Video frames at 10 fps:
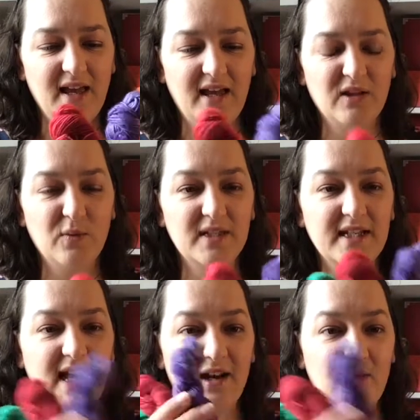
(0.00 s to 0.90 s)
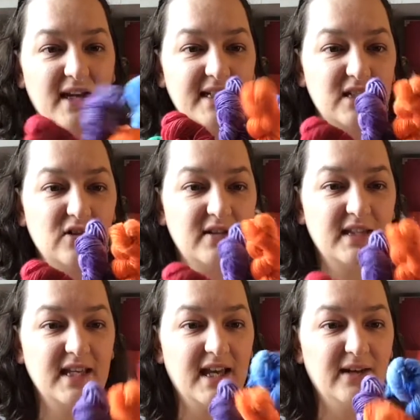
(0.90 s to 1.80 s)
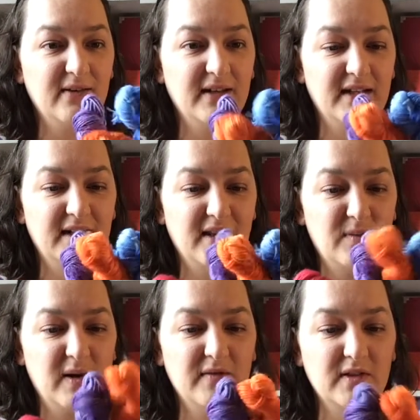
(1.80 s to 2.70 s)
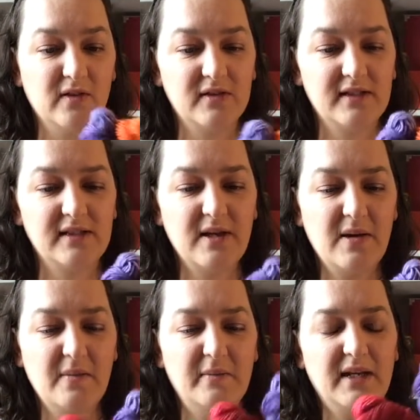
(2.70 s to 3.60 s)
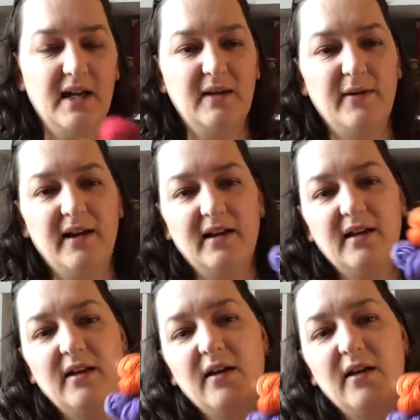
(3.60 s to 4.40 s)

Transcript: and there was a yellow. I did use the yellow in another pair of socks, but anyway,